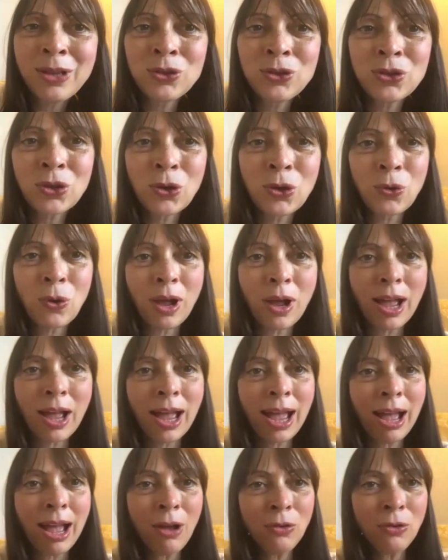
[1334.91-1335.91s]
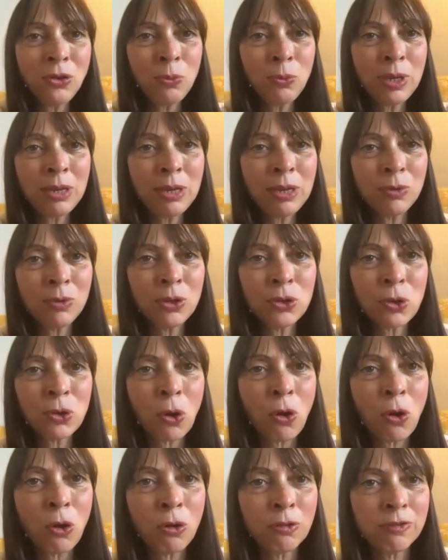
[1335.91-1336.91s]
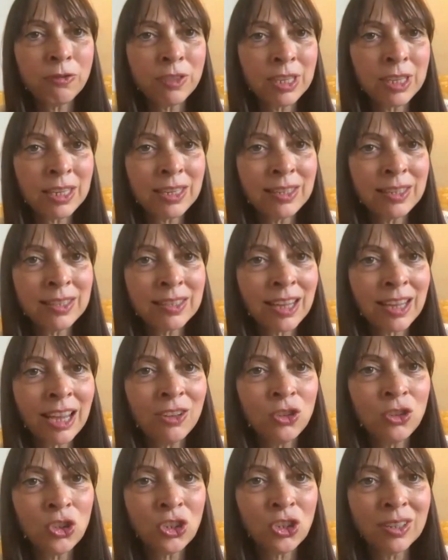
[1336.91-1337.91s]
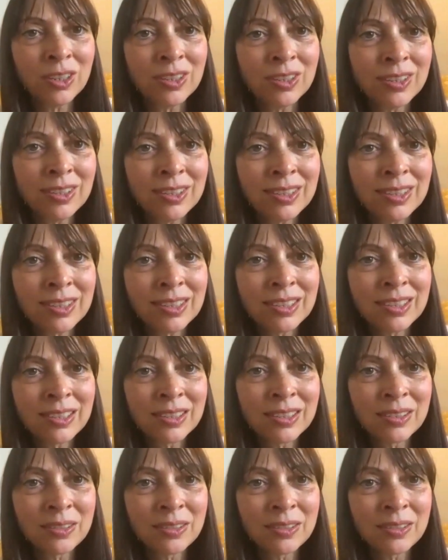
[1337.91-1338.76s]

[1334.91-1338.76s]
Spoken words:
So how do we resolve these tensions?